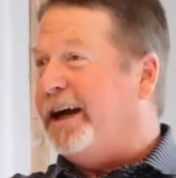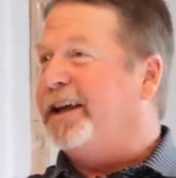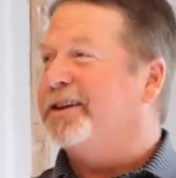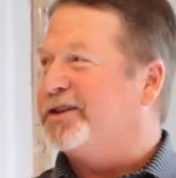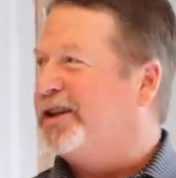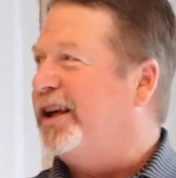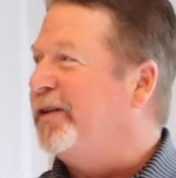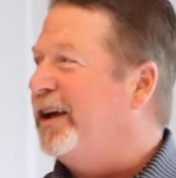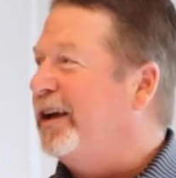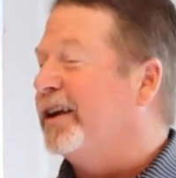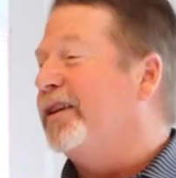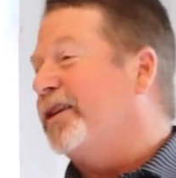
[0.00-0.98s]
Yeah, it gets
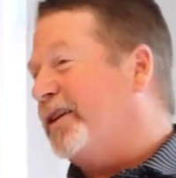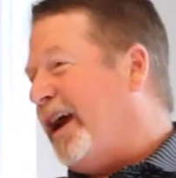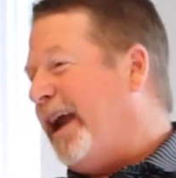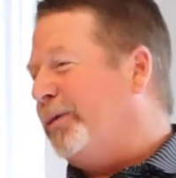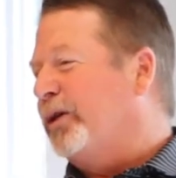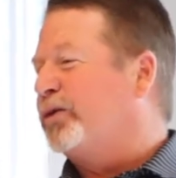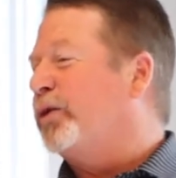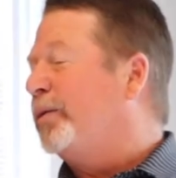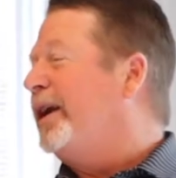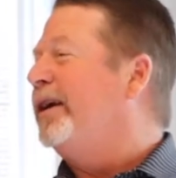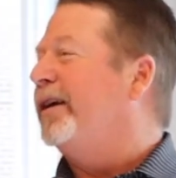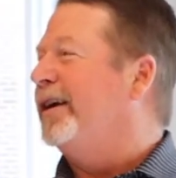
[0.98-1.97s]
TV, and the cables will
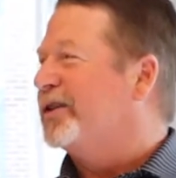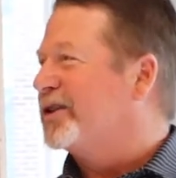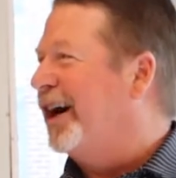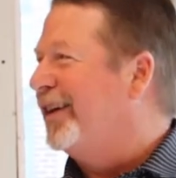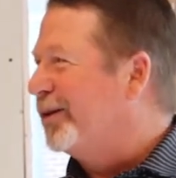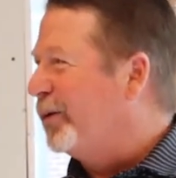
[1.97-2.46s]
be inside